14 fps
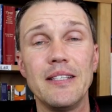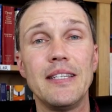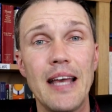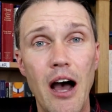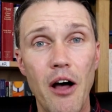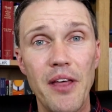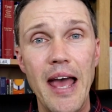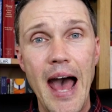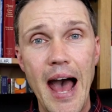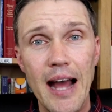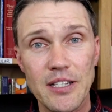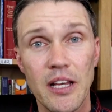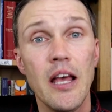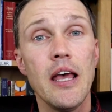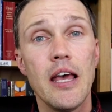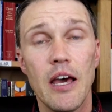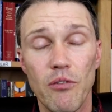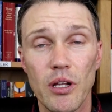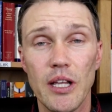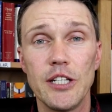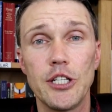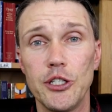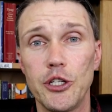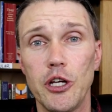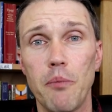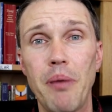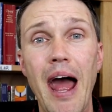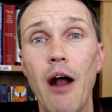see how they act in relation
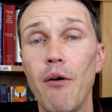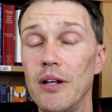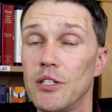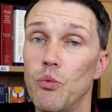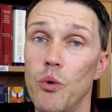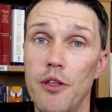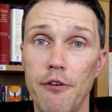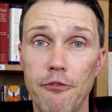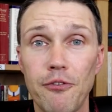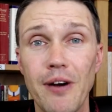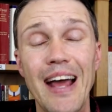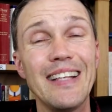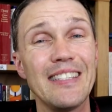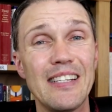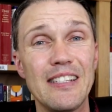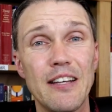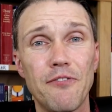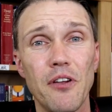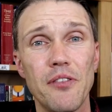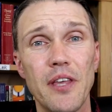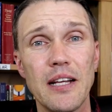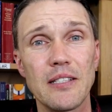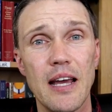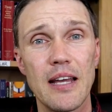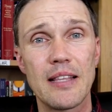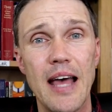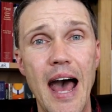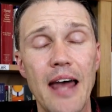to your parents, with their friends, and different things
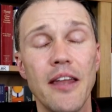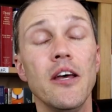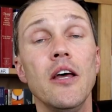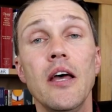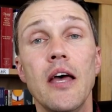like that.